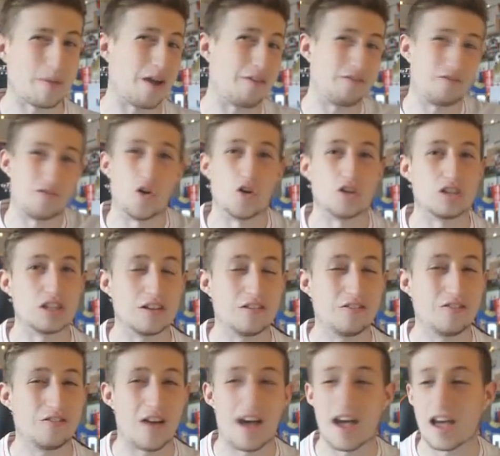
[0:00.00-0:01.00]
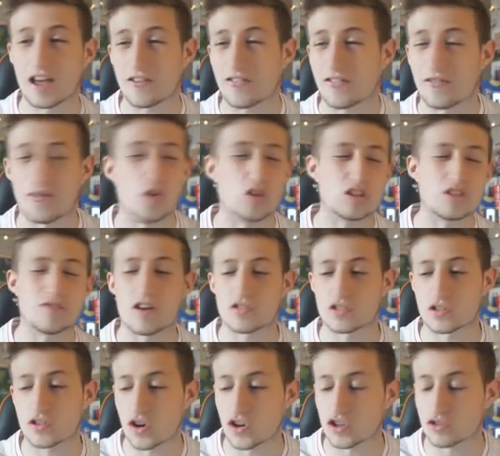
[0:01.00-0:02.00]
about 35,
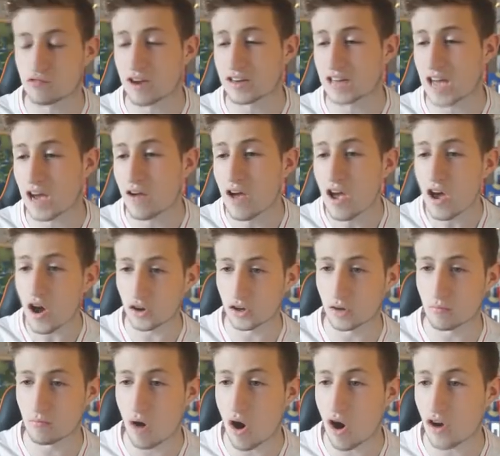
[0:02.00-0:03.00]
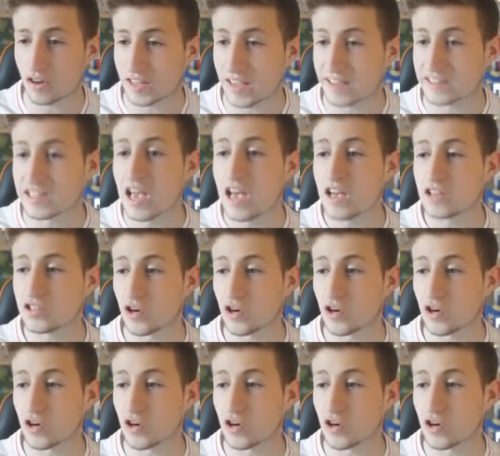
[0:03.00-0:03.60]
40,000 coins right now on the market.